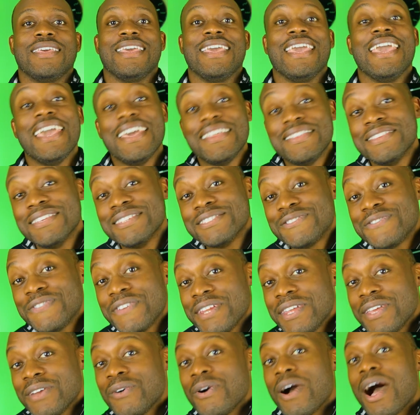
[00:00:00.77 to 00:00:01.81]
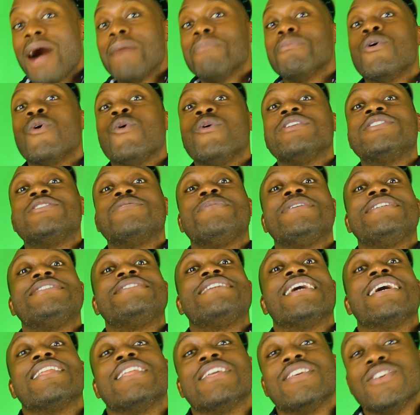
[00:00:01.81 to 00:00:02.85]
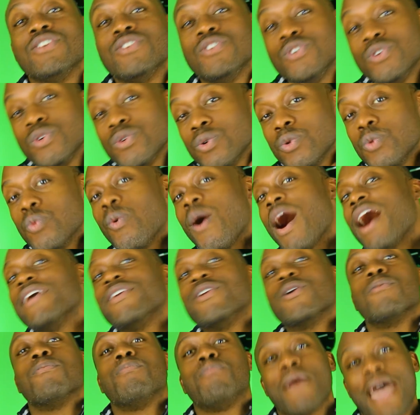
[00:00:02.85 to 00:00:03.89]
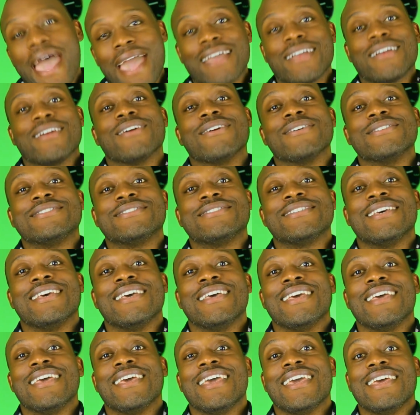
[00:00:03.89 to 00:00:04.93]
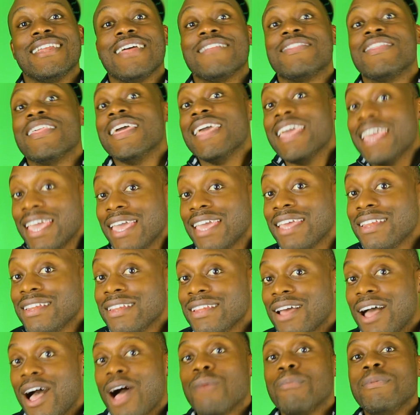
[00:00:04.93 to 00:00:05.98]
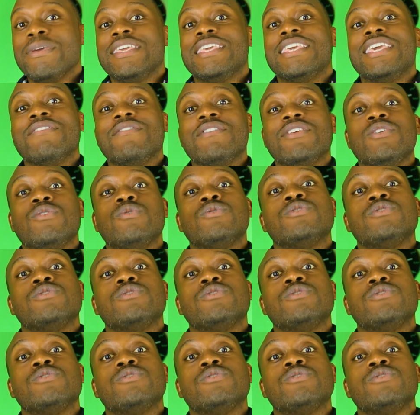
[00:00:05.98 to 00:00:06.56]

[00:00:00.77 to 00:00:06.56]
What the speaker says: In this video, I'm going to be telling you why your back hurts, and at the end, I'll be giving you